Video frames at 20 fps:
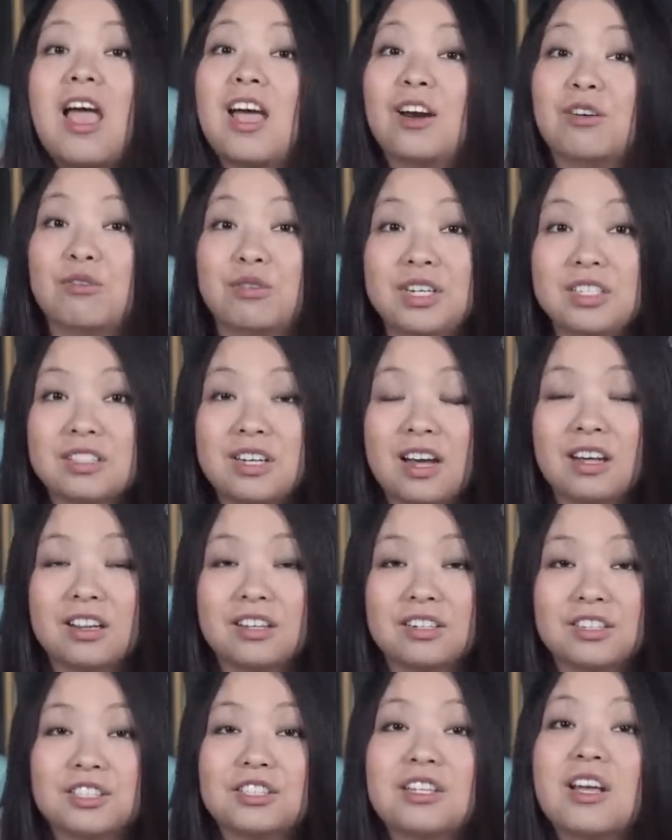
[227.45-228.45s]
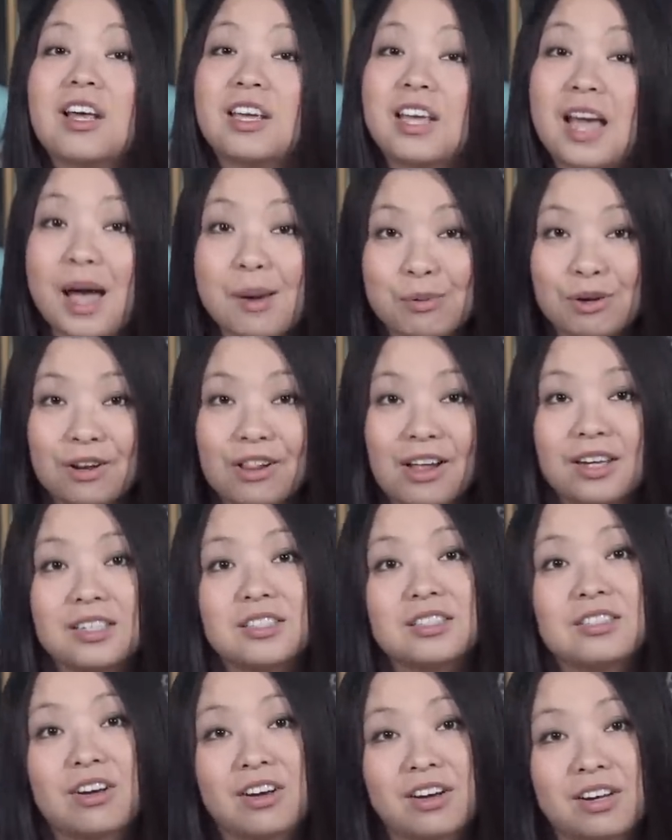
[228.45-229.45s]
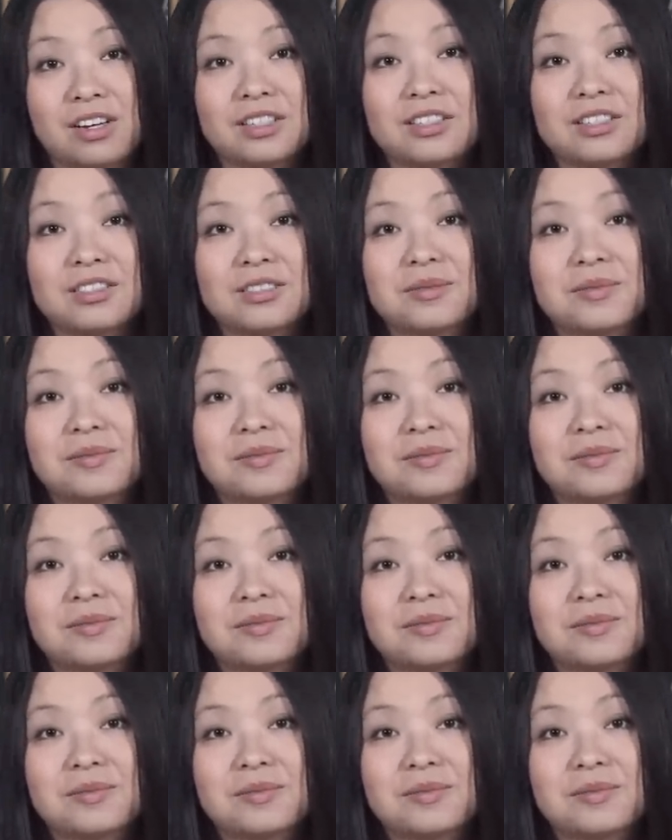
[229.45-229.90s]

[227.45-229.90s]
and retailers capitalized on it.